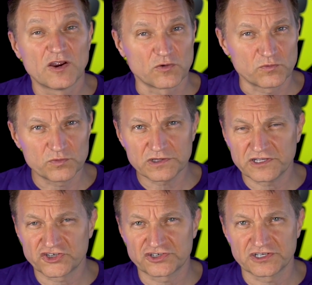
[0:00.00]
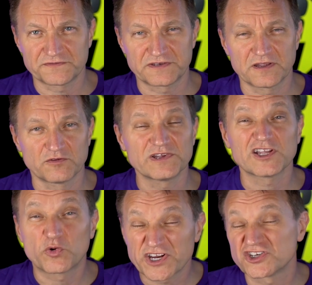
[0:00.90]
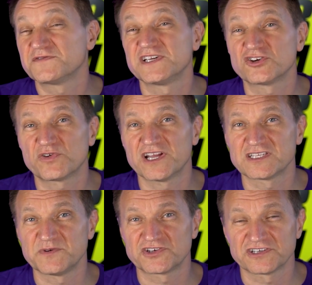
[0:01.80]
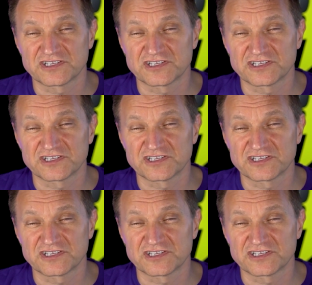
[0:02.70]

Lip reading: Really shift, a really quick shifting transmission.